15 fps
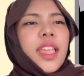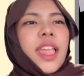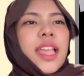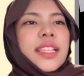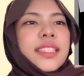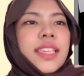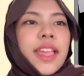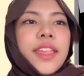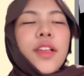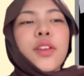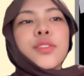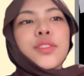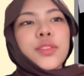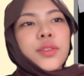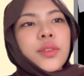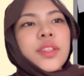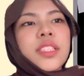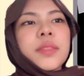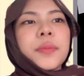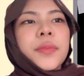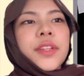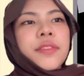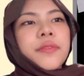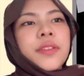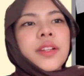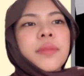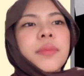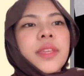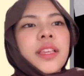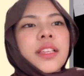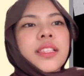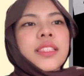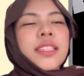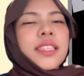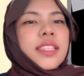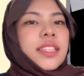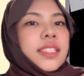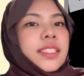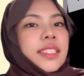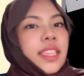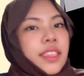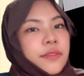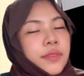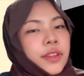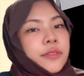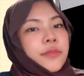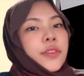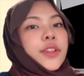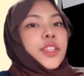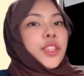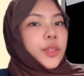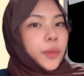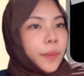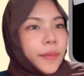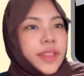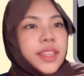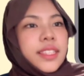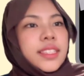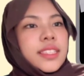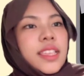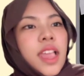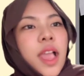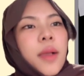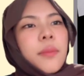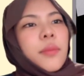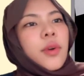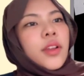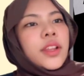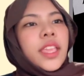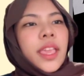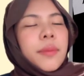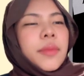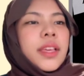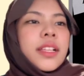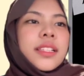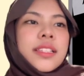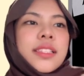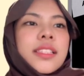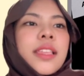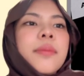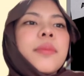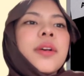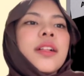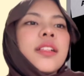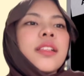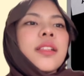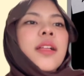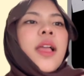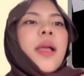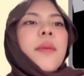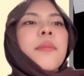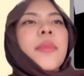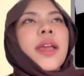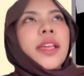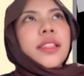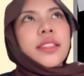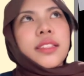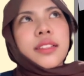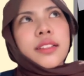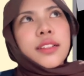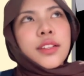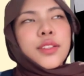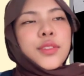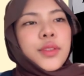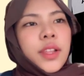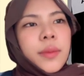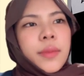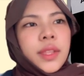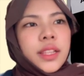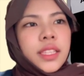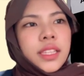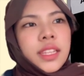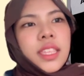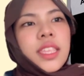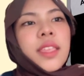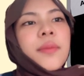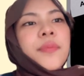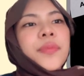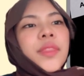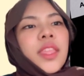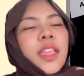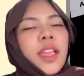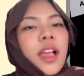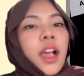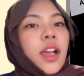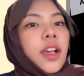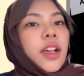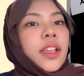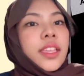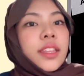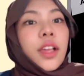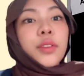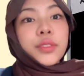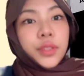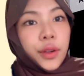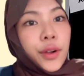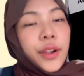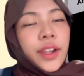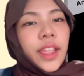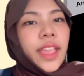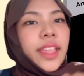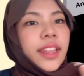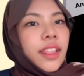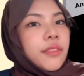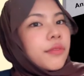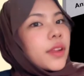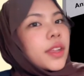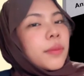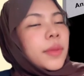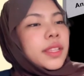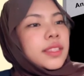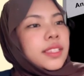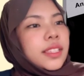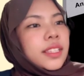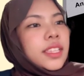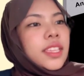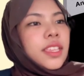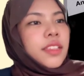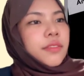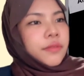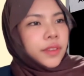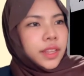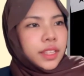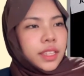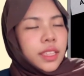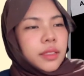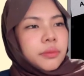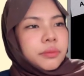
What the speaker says: TiO2 is preferred because it is safer for humans, more chemically stable, better durability in outdoor, and environmentally friendly.